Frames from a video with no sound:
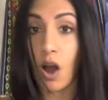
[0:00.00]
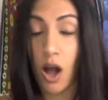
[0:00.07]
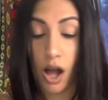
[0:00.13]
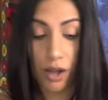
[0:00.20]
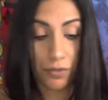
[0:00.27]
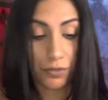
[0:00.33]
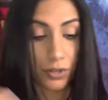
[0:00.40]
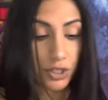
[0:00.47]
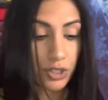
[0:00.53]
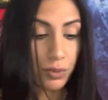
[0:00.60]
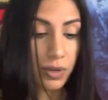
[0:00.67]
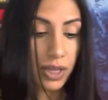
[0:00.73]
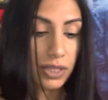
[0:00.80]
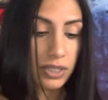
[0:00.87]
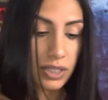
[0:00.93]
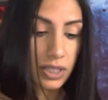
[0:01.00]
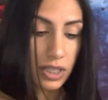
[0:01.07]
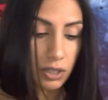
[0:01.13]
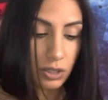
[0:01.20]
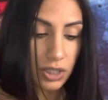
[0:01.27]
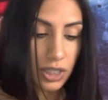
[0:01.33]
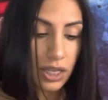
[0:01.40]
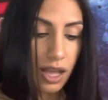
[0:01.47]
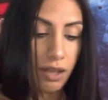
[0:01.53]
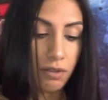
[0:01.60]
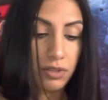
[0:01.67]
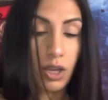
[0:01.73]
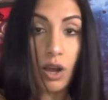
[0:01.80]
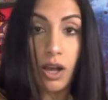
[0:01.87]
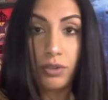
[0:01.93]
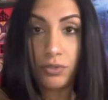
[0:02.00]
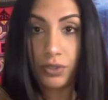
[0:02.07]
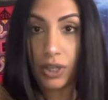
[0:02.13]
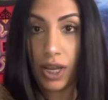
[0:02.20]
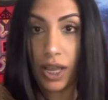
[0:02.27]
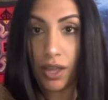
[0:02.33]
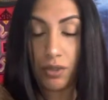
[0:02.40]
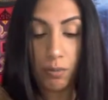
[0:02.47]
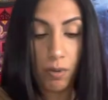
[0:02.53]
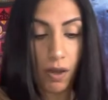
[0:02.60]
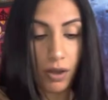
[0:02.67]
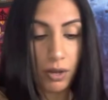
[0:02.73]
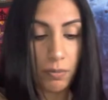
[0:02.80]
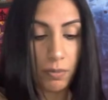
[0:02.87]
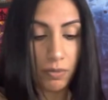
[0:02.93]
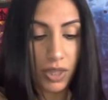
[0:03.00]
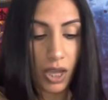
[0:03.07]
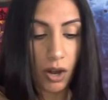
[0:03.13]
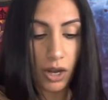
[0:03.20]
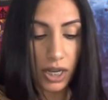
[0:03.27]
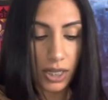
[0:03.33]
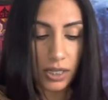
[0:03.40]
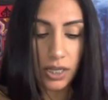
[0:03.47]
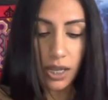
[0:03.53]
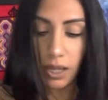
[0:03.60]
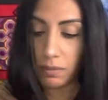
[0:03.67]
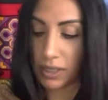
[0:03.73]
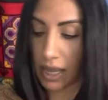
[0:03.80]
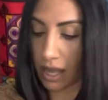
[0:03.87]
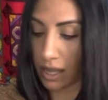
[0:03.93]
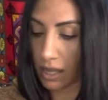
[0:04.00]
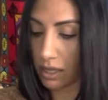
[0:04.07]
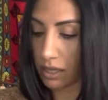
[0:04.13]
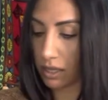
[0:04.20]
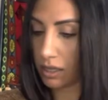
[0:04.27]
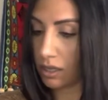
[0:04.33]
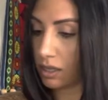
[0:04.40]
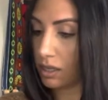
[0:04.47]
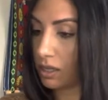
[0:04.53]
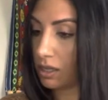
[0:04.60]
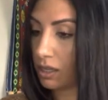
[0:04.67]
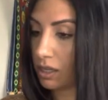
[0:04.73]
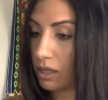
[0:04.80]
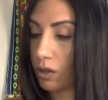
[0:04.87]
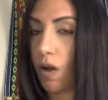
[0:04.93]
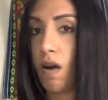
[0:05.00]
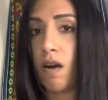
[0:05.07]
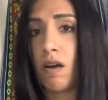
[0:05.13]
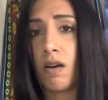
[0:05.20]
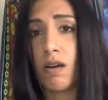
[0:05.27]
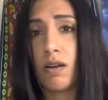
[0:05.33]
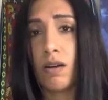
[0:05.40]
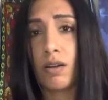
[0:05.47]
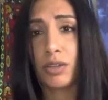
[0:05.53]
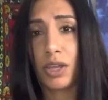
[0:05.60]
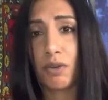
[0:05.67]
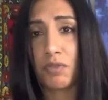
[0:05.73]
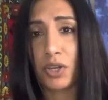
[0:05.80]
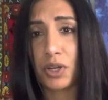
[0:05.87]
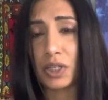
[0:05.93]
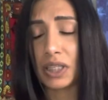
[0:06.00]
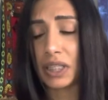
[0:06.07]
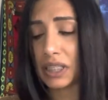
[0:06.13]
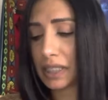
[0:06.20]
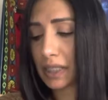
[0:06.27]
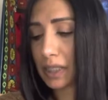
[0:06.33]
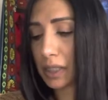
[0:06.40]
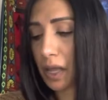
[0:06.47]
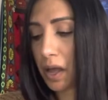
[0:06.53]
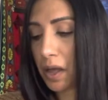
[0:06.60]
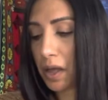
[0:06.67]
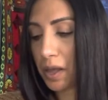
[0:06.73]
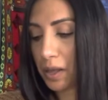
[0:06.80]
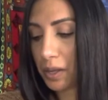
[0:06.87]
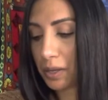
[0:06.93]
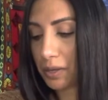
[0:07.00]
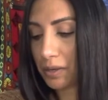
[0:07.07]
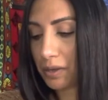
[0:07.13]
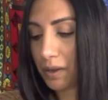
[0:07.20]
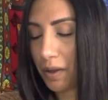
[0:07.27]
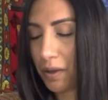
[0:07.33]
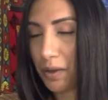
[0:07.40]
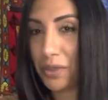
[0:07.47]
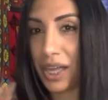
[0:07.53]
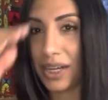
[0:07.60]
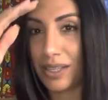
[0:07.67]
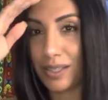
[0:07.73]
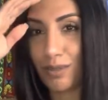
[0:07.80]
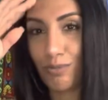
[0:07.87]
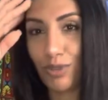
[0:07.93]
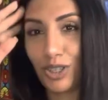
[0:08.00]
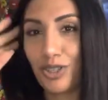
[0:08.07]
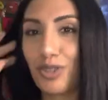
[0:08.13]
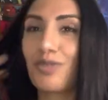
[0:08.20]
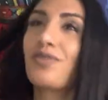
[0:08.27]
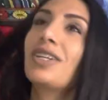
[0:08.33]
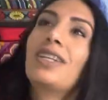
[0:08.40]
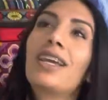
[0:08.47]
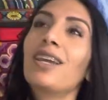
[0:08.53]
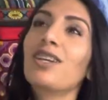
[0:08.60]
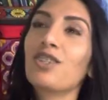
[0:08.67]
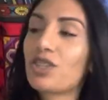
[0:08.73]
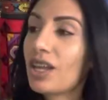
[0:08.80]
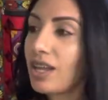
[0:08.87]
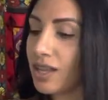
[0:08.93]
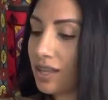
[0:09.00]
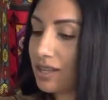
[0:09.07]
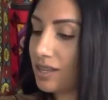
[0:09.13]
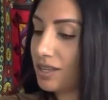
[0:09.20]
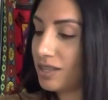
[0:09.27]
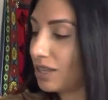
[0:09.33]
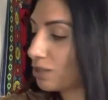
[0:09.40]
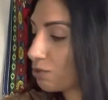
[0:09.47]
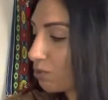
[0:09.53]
offered to us? And you did have the offering at the bottom of the Archetype deck. Oh, you have here the Sun. Oh, that is rejuvenation. That's